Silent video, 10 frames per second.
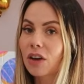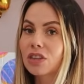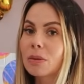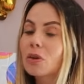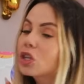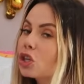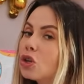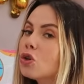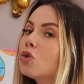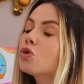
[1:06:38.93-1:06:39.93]
out the
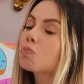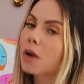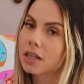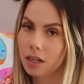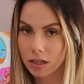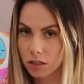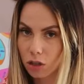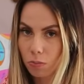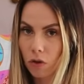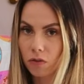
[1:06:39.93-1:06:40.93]
huge birthday
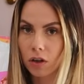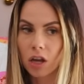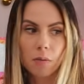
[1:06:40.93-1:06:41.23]
sleepover